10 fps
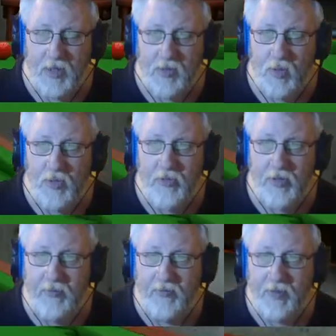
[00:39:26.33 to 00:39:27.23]
wondering
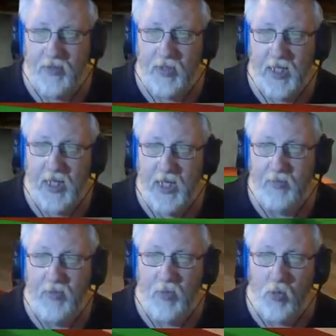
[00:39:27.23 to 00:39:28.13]
if there's really 8
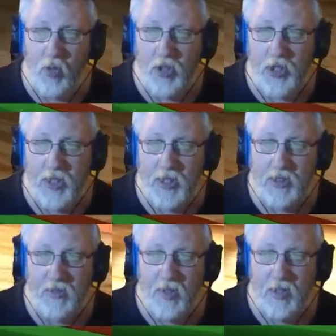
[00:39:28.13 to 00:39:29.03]
people watching this
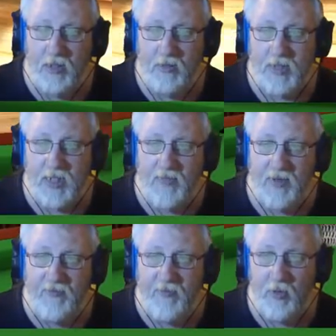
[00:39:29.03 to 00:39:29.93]
or whether 7
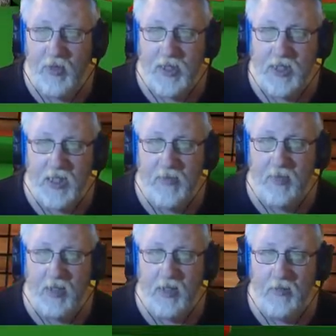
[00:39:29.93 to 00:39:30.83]
have fallen asleep
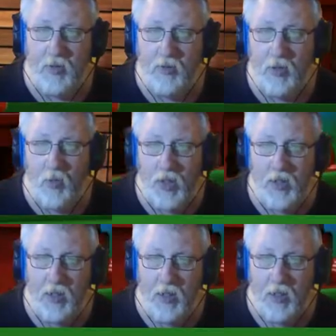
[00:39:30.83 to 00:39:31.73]
and I'm the only
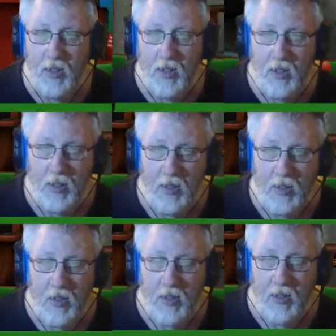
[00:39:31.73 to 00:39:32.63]
one.
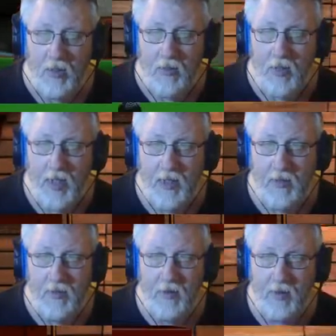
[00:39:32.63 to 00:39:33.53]
Right,
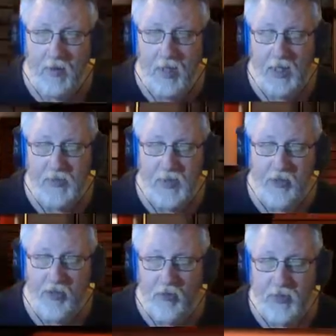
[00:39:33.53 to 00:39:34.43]
that's me
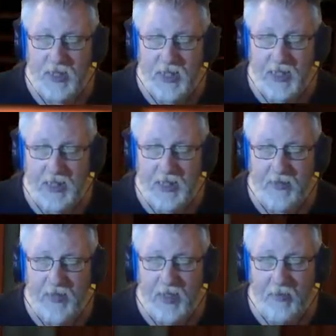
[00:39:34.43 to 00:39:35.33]
dropped to
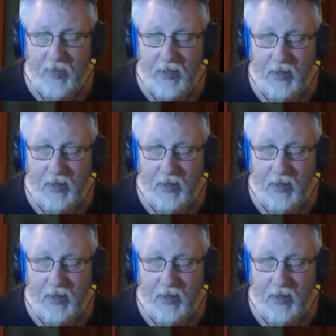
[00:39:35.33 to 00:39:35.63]
sensitivity a bit.